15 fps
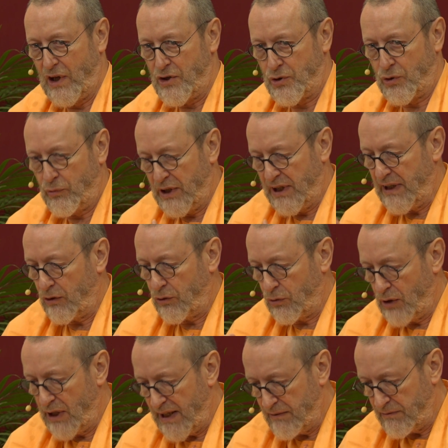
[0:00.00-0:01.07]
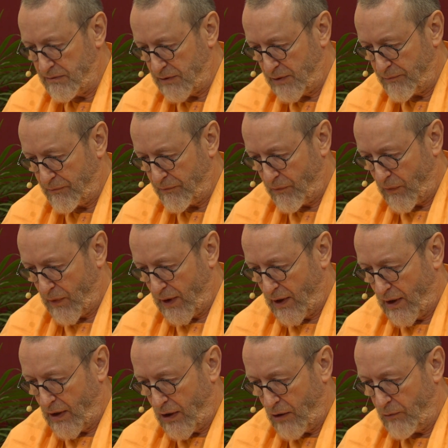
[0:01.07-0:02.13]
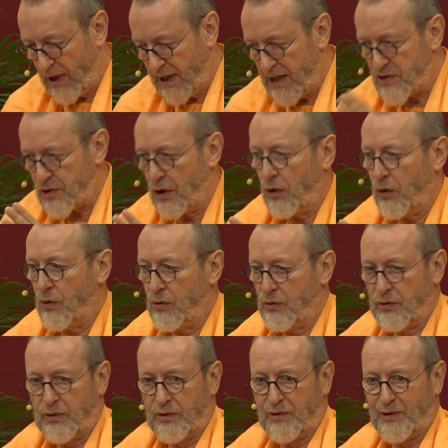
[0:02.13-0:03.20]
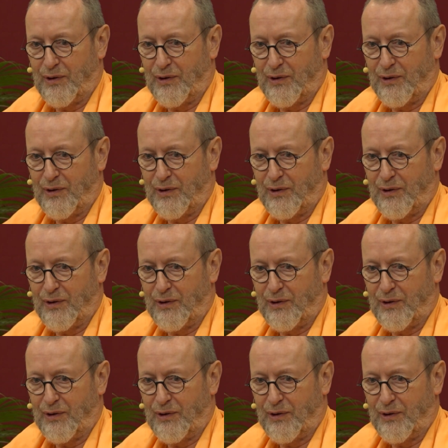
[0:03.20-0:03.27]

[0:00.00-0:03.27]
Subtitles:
So we need to live awareness alone.